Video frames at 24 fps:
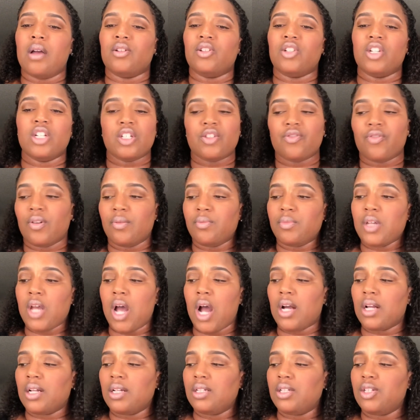Just from
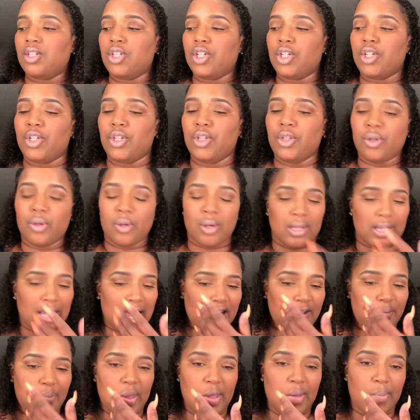talking to, you know, a
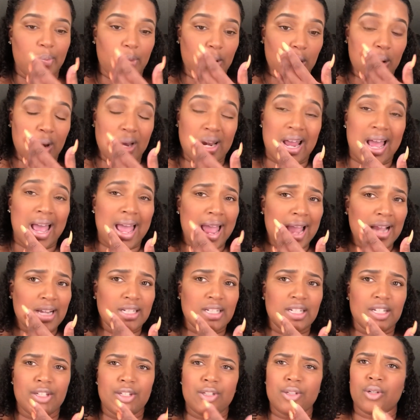lot of people, and I
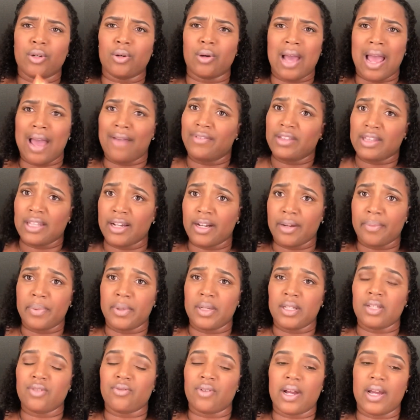actually, you know, have a
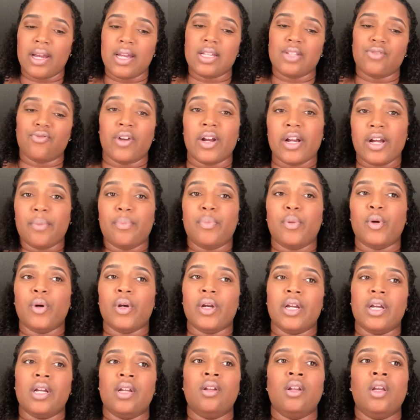therapist, right? It's very
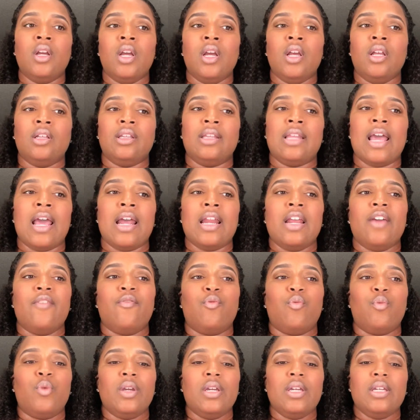important that if
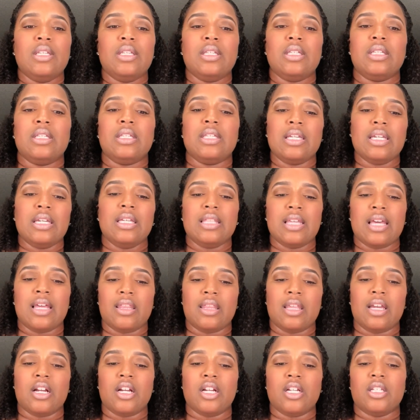we see
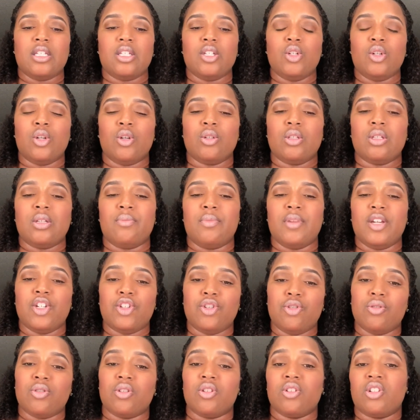that there's, you know, some
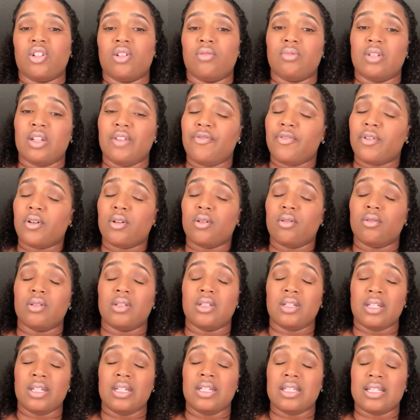issues or some
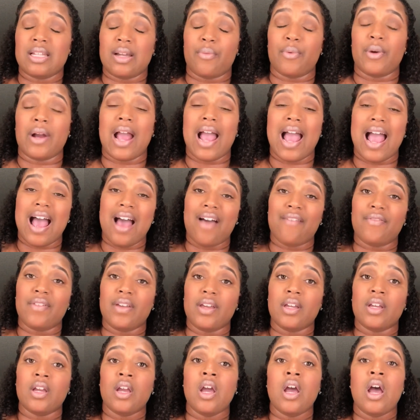difficulties that we're
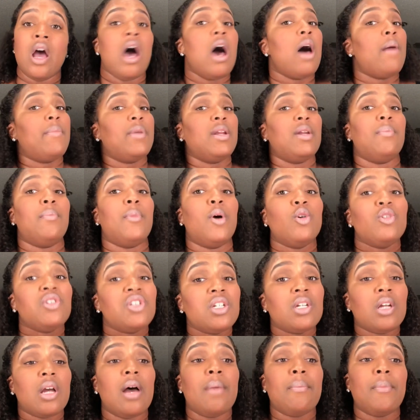having and
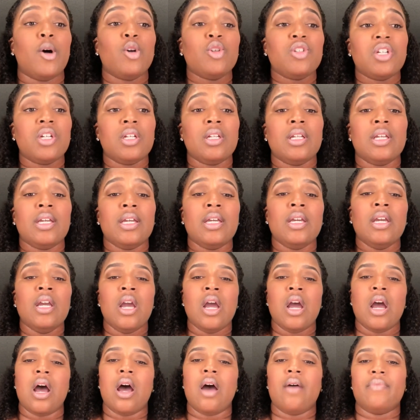emotionally,
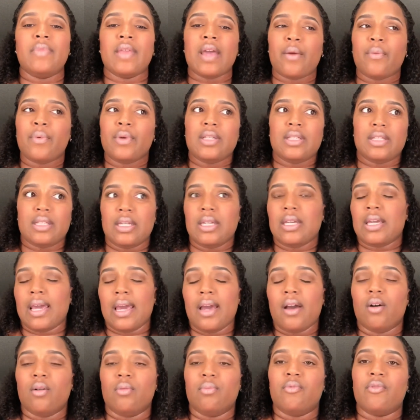that we seek
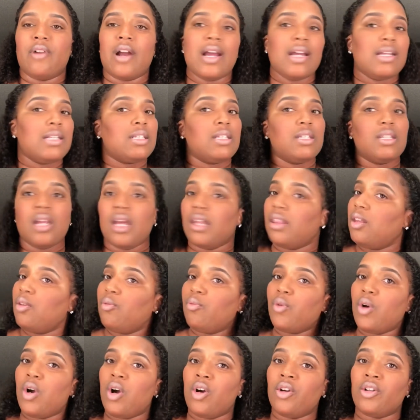help, right? It's nothing
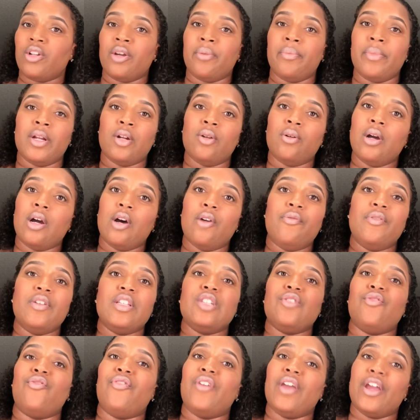wrong. Your mental health
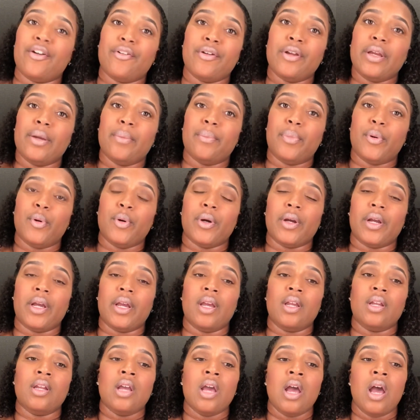is very
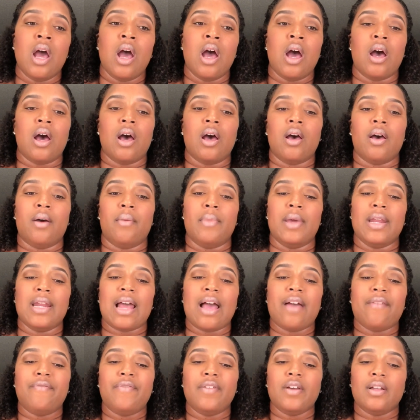important. And
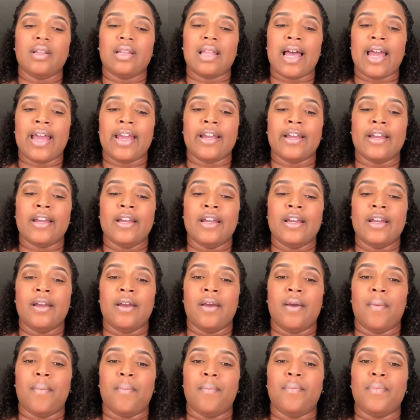I feel like
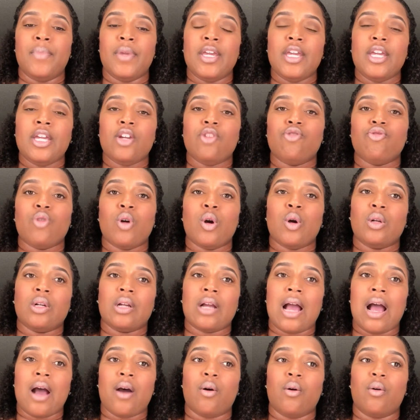me growing
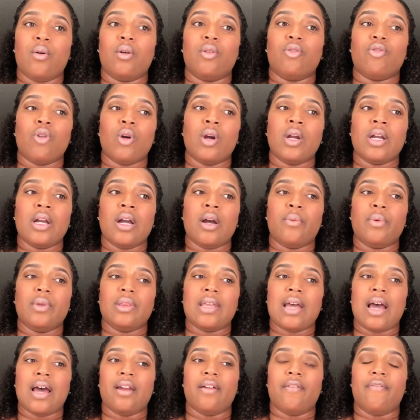up
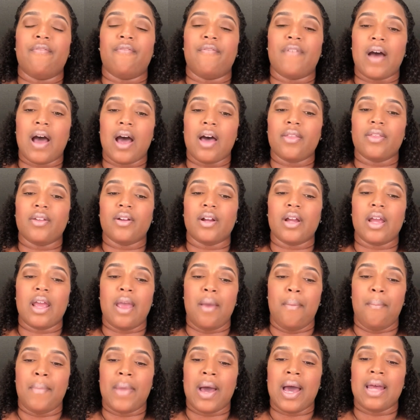without a father
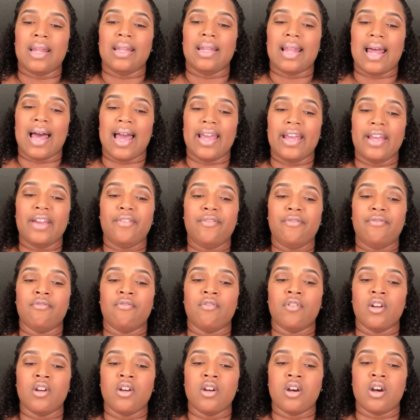in my life,
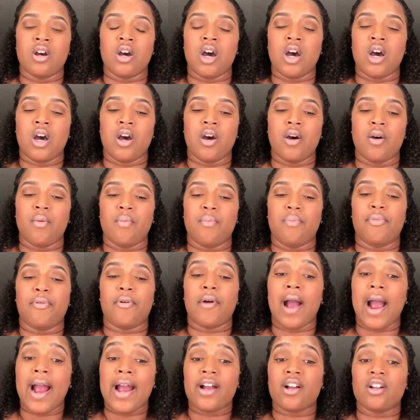
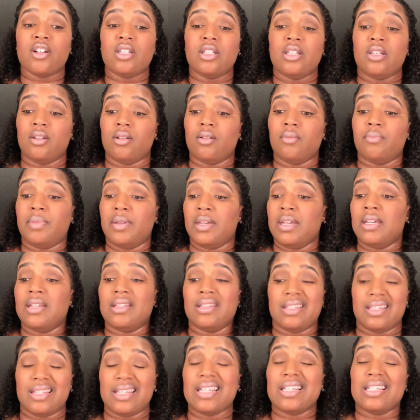prior to being
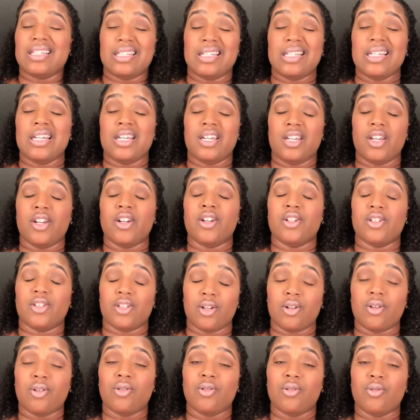16 years
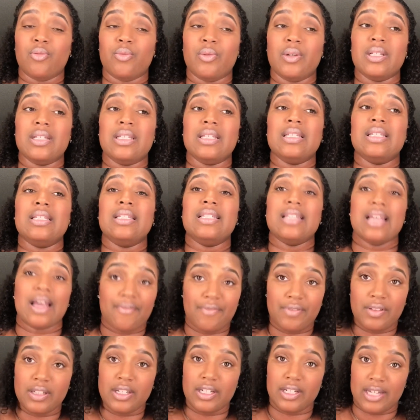old, was
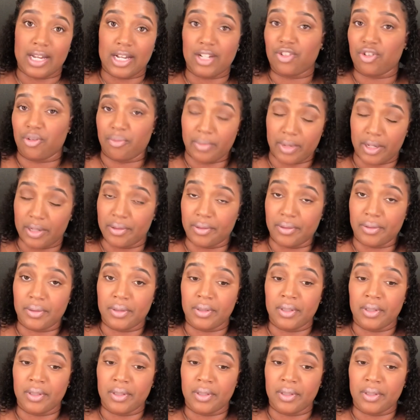definitely detrimental.